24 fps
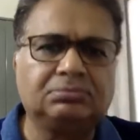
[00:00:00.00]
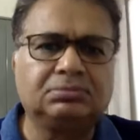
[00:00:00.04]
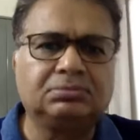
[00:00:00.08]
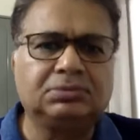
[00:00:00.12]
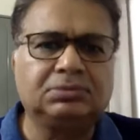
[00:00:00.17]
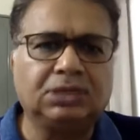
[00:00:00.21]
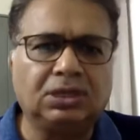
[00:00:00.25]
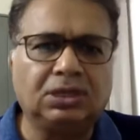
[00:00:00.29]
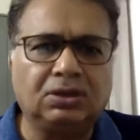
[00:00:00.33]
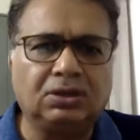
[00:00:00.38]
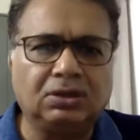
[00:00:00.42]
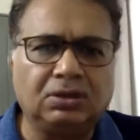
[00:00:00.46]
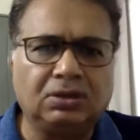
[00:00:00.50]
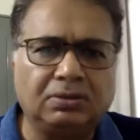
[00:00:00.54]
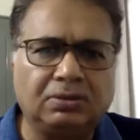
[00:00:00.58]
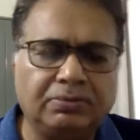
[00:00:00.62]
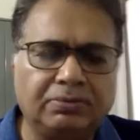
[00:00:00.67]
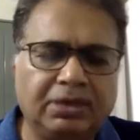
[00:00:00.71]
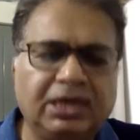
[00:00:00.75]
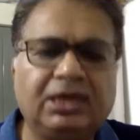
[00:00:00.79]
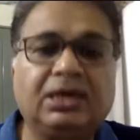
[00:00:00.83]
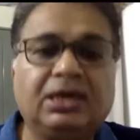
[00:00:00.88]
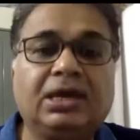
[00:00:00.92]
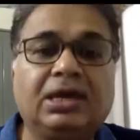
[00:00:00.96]

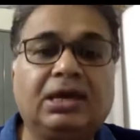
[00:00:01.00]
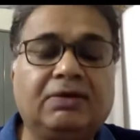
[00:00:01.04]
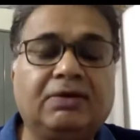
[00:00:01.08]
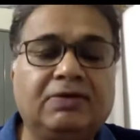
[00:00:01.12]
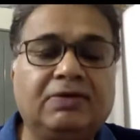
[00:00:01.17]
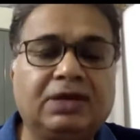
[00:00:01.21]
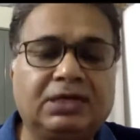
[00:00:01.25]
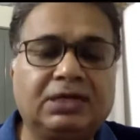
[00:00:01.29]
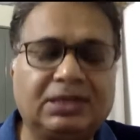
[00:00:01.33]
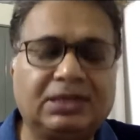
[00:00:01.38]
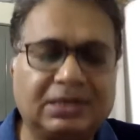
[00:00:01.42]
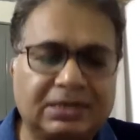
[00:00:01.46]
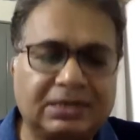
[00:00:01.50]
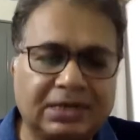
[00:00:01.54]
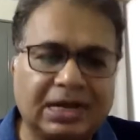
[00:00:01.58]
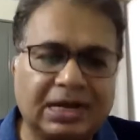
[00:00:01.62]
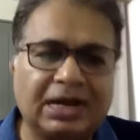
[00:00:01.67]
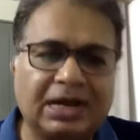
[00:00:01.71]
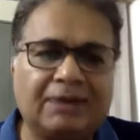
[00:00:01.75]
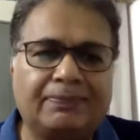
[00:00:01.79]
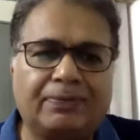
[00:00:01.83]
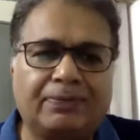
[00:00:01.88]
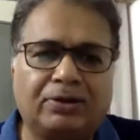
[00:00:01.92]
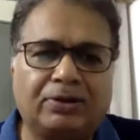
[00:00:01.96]
being even in the
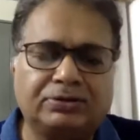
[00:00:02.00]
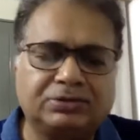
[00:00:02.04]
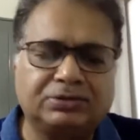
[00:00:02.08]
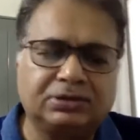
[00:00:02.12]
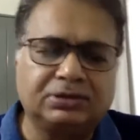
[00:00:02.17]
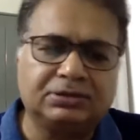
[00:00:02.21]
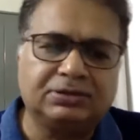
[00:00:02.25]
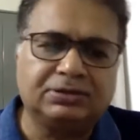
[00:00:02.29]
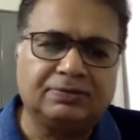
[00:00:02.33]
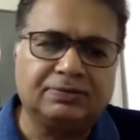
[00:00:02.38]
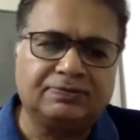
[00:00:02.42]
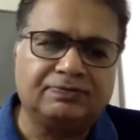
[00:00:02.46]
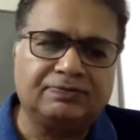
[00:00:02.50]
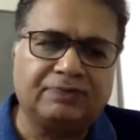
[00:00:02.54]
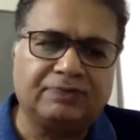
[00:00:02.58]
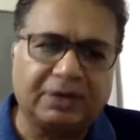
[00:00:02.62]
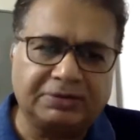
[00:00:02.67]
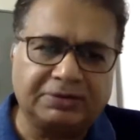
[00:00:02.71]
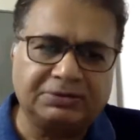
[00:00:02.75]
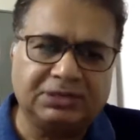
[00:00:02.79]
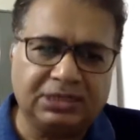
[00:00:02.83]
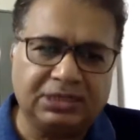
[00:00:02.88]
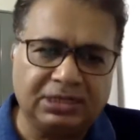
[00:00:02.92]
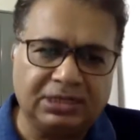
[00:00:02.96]
trial process of
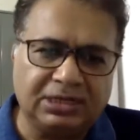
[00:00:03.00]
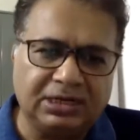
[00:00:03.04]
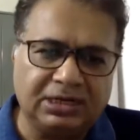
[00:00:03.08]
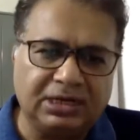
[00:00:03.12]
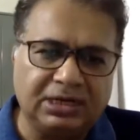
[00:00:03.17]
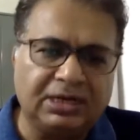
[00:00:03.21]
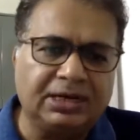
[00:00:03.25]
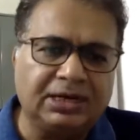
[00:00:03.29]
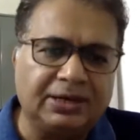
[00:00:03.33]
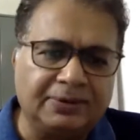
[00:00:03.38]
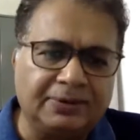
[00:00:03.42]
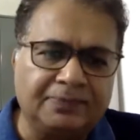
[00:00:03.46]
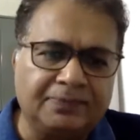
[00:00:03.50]
5G in India.